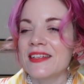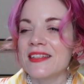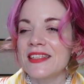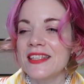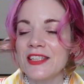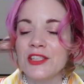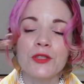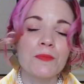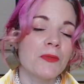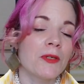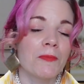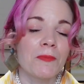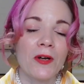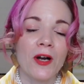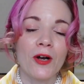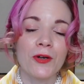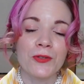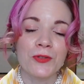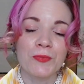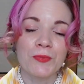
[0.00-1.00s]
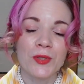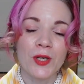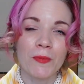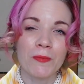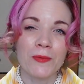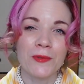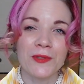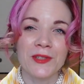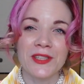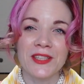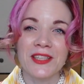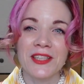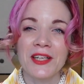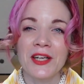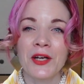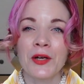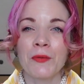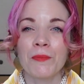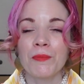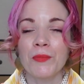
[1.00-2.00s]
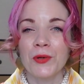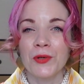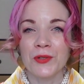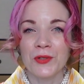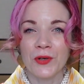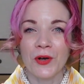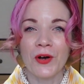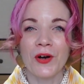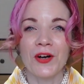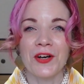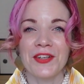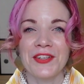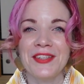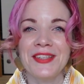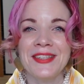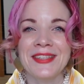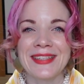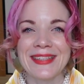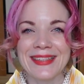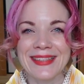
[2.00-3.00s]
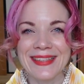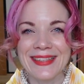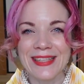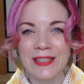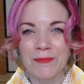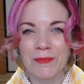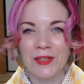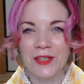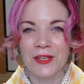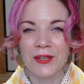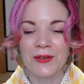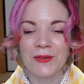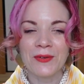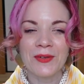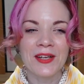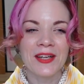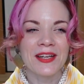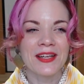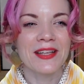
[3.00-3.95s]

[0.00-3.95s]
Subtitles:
teach people how to properly put on a kimono.